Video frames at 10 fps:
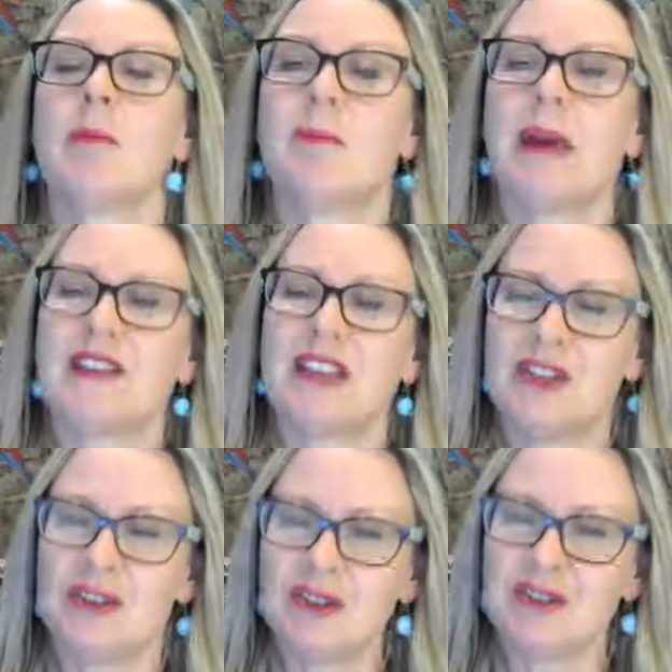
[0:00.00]
But there
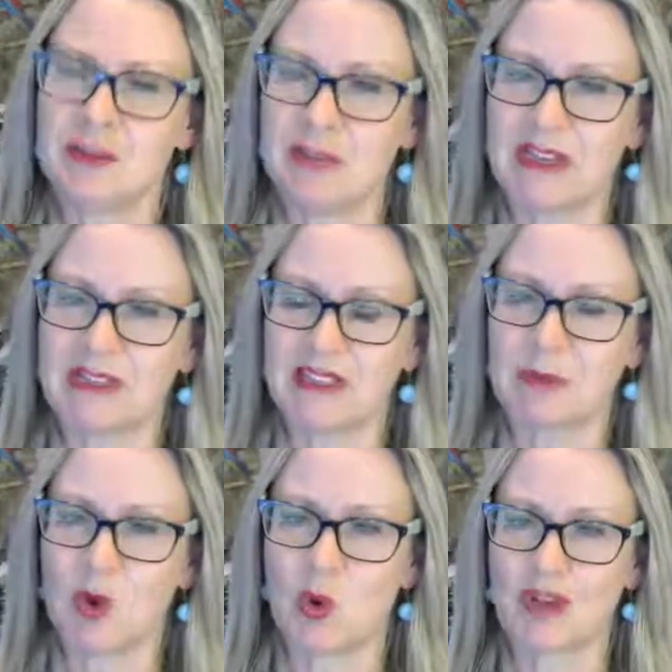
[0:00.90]
used to be
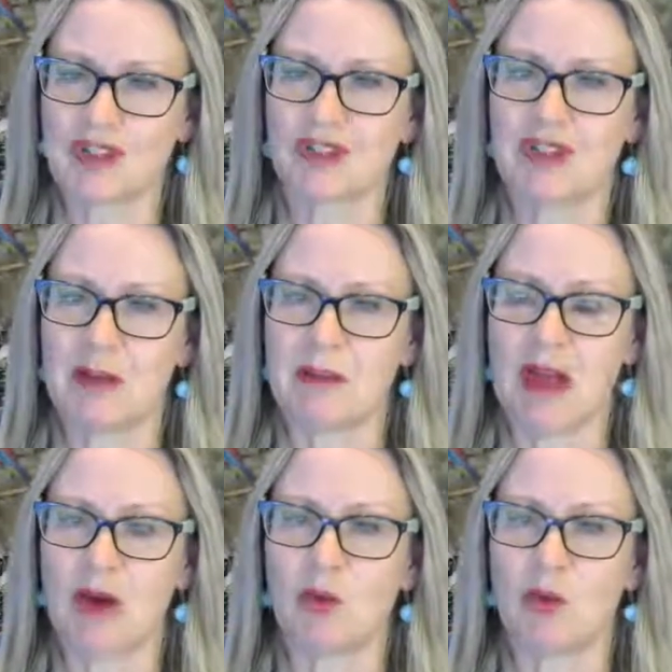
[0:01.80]
some question
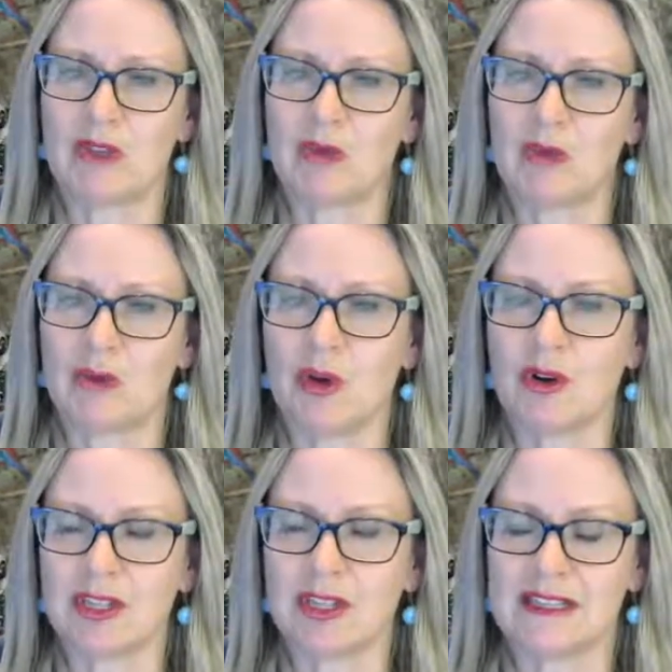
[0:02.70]
about whether or
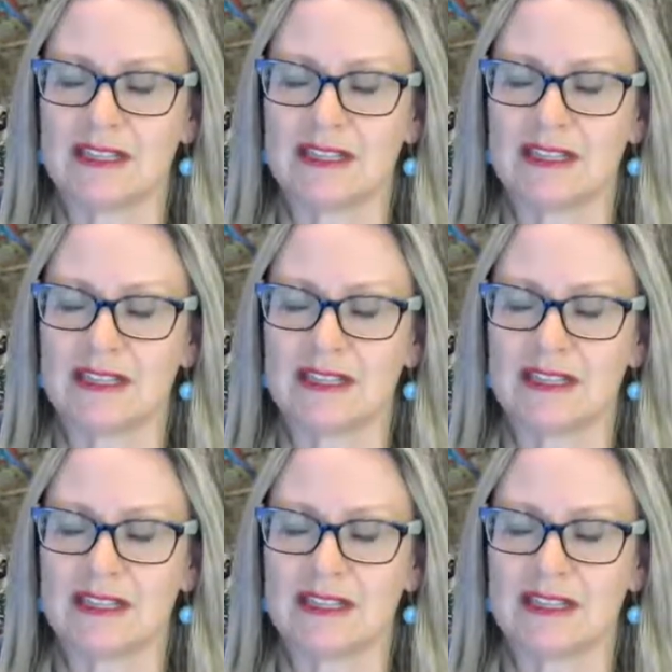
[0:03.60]
not